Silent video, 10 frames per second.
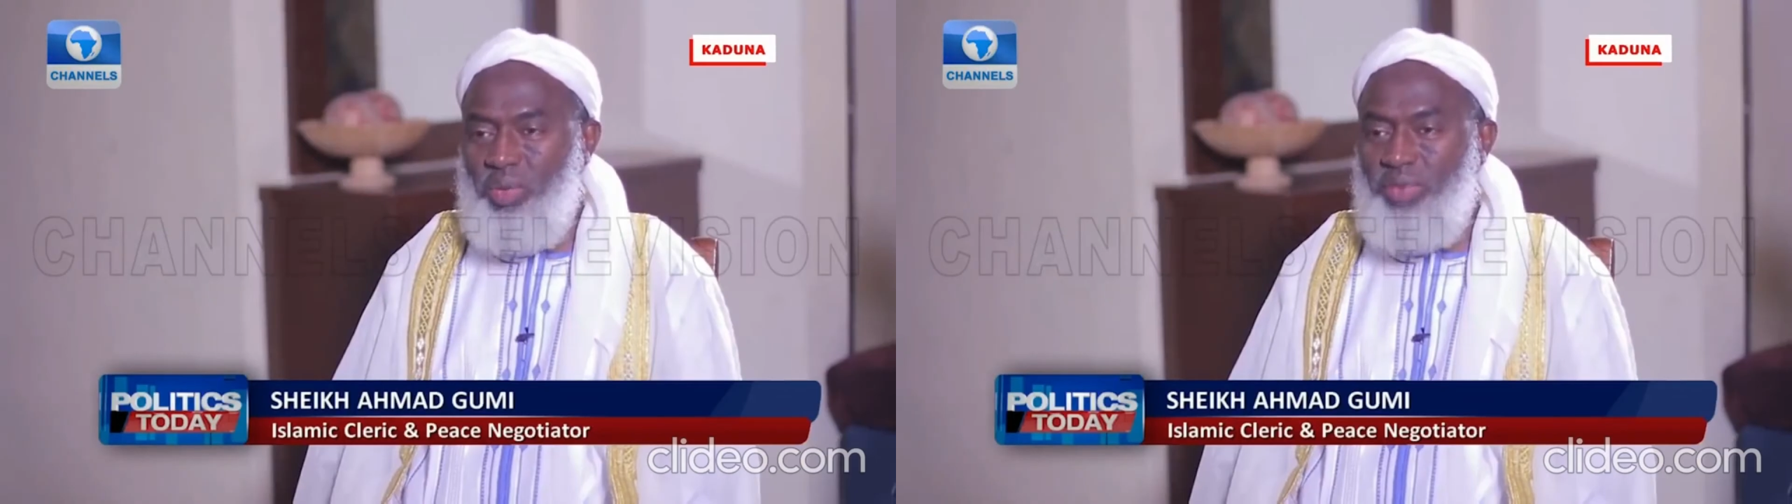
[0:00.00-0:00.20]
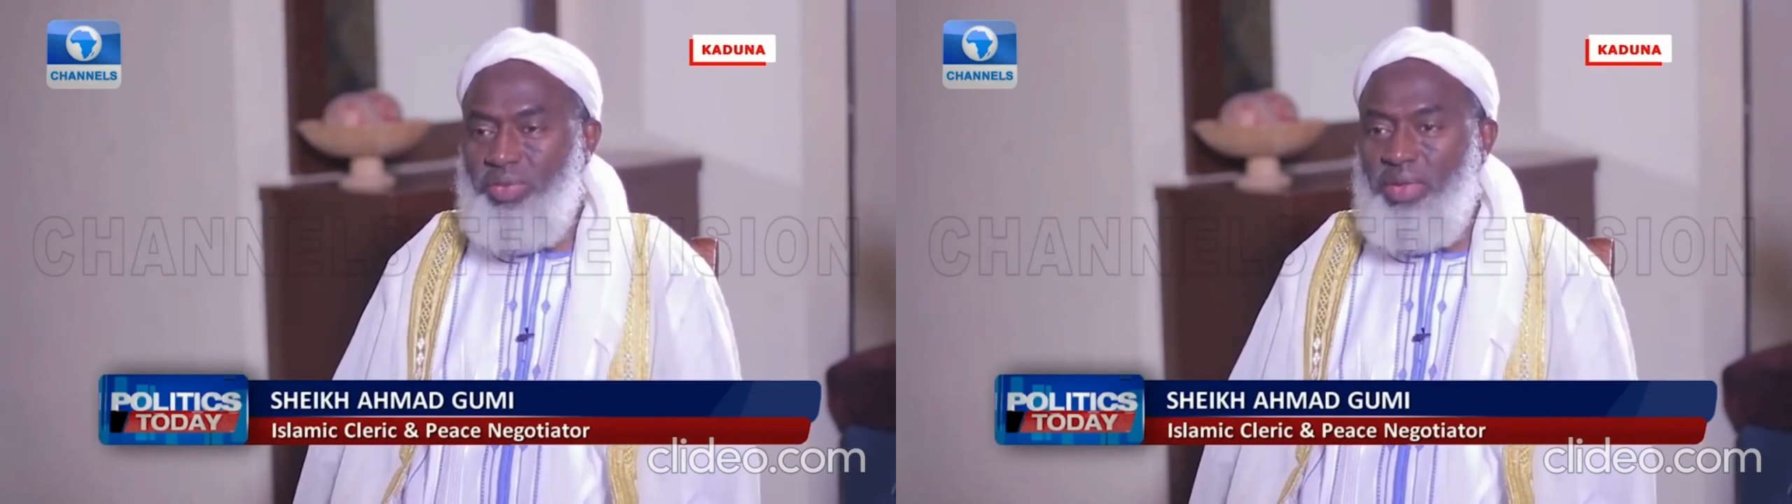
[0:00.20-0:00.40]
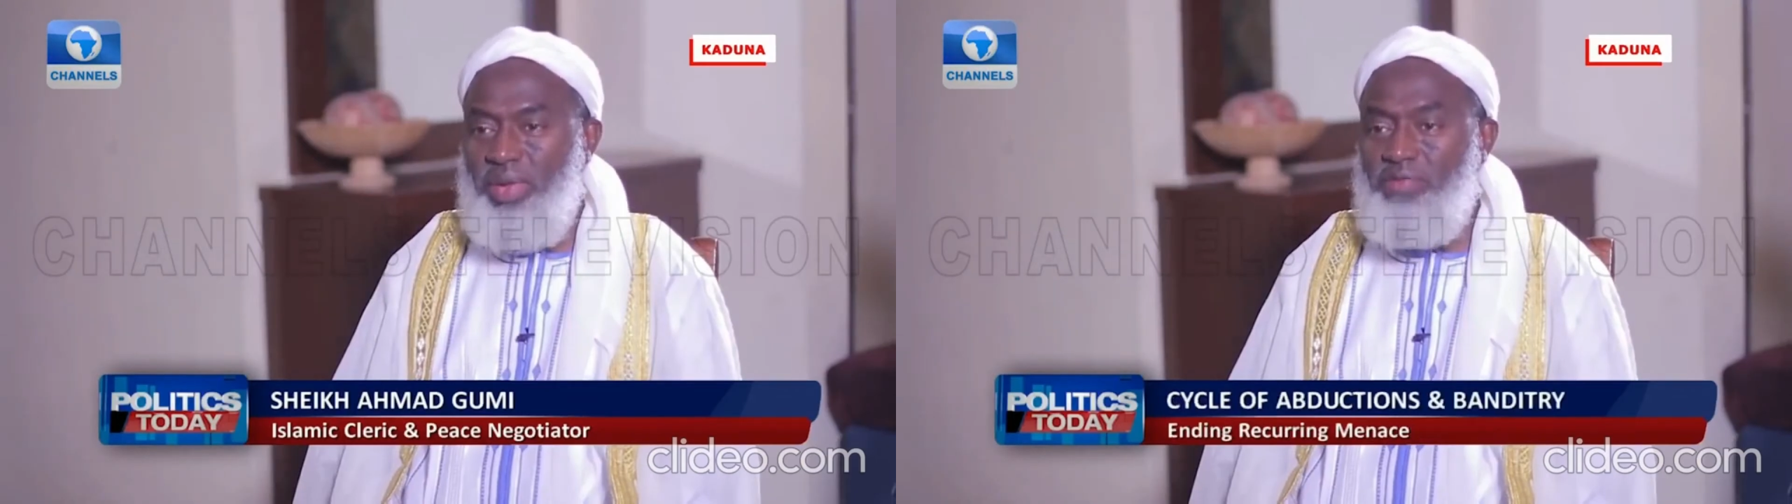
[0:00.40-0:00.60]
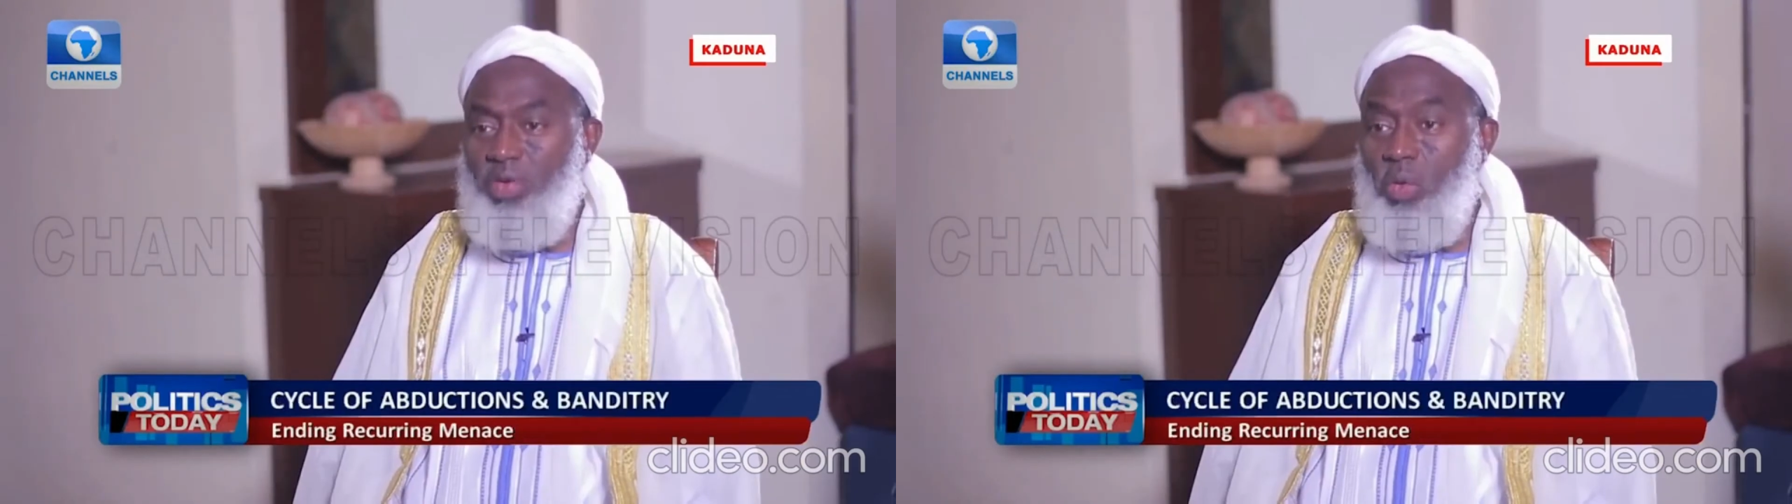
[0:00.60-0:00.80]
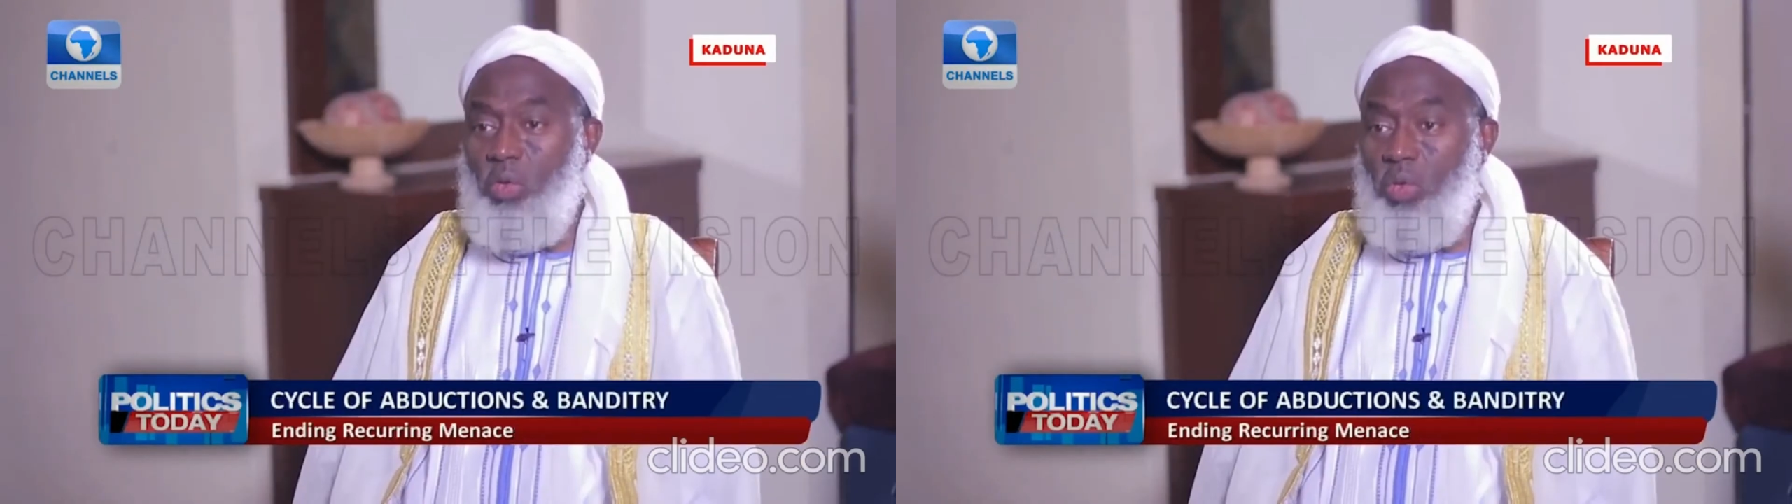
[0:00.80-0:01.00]
when they have
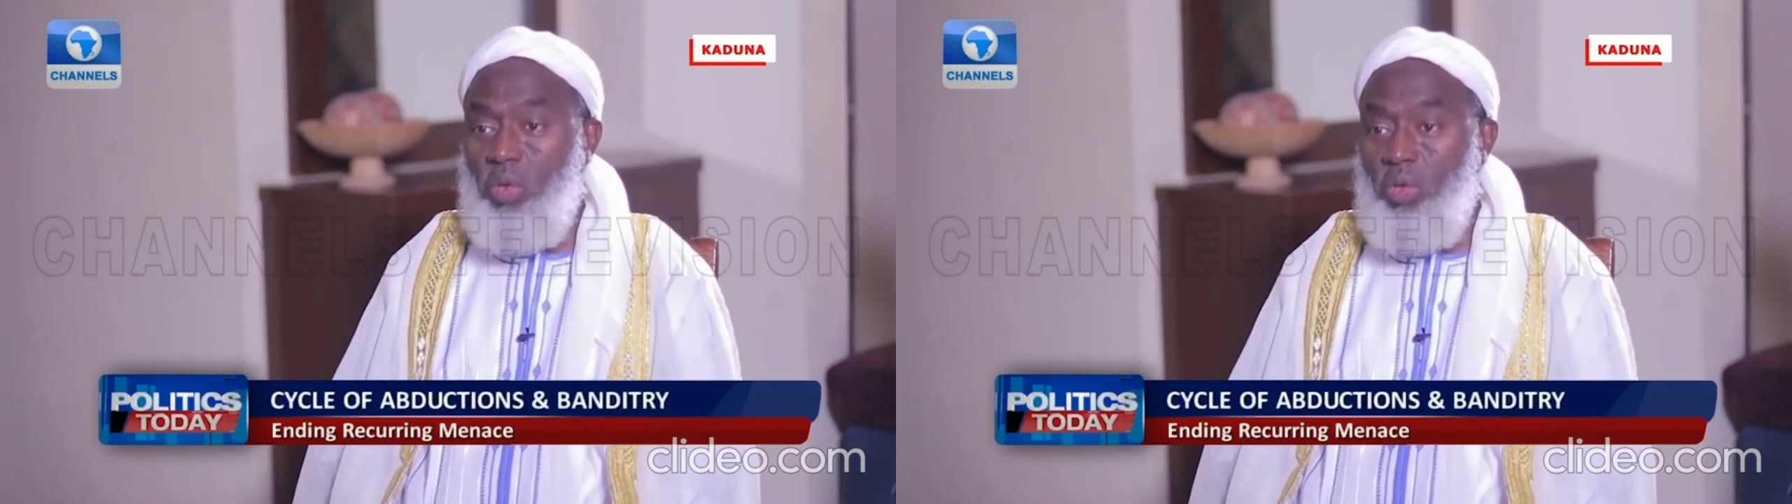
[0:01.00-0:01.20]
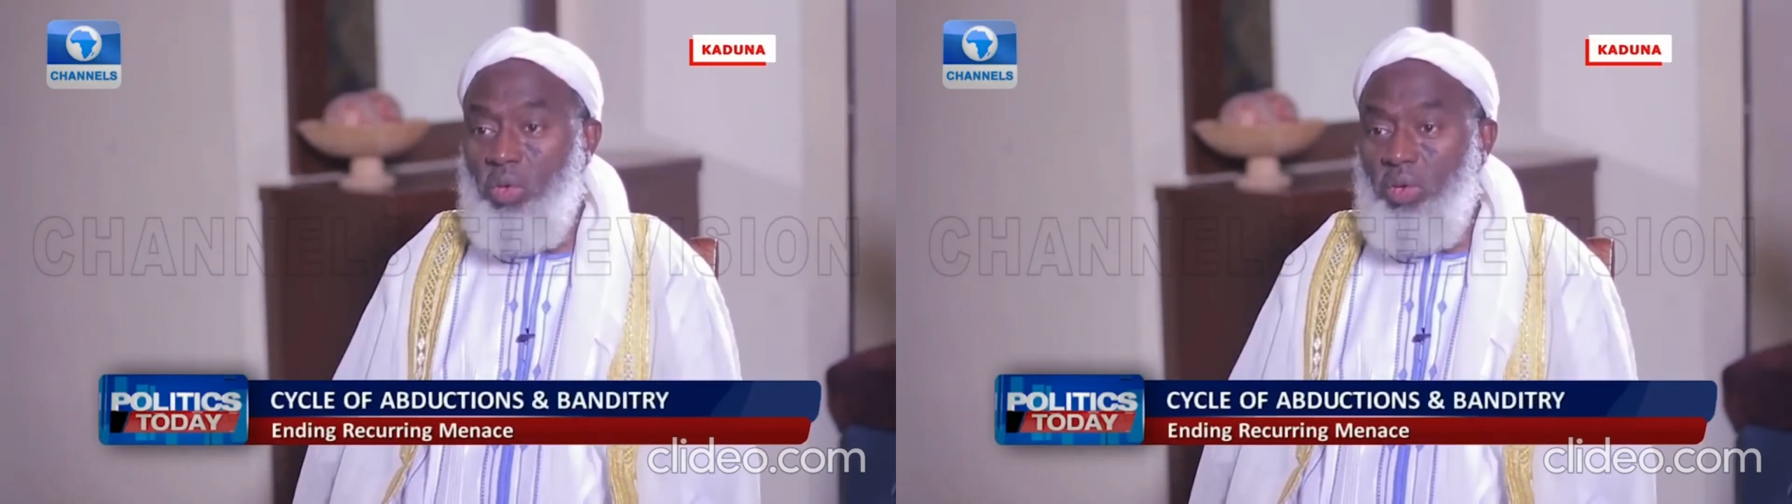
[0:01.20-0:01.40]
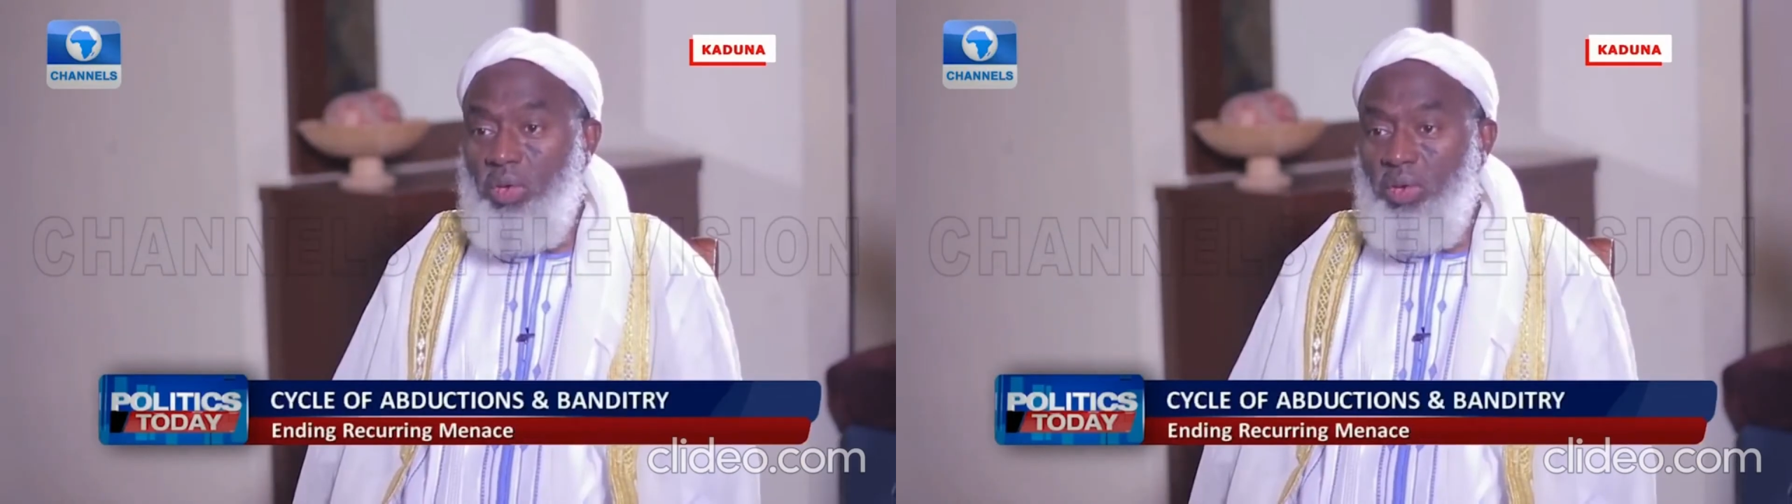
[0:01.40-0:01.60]
a war,